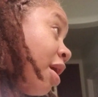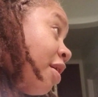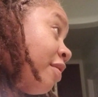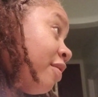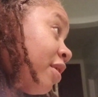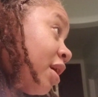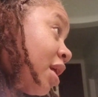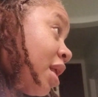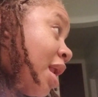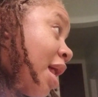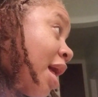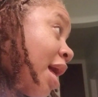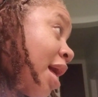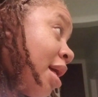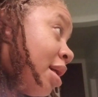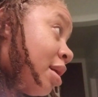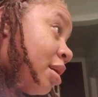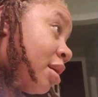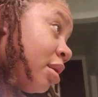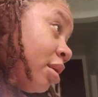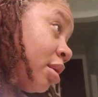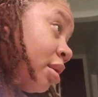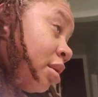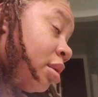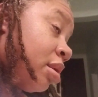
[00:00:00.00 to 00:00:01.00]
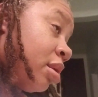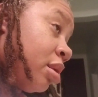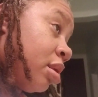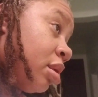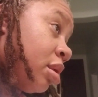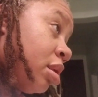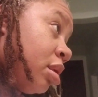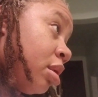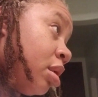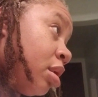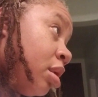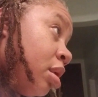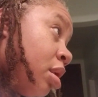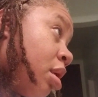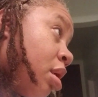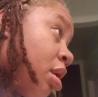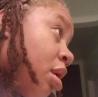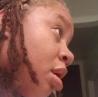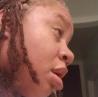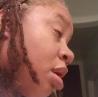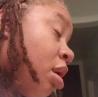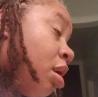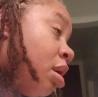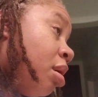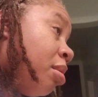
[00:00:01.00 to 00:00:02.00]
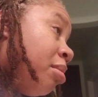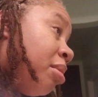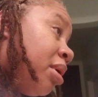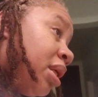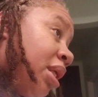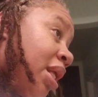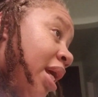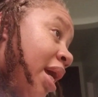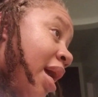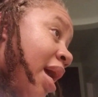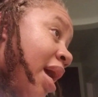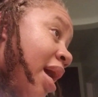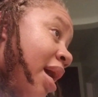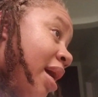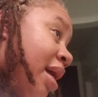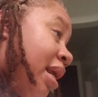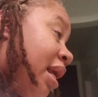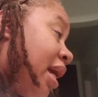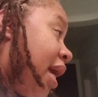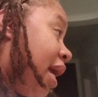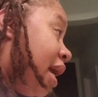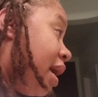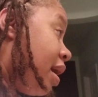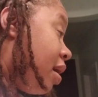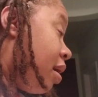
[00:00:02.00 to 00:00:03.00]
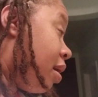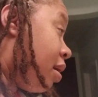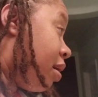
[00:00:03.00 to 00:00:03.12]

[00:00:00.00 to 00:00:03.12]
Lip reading: o'clock, but they had a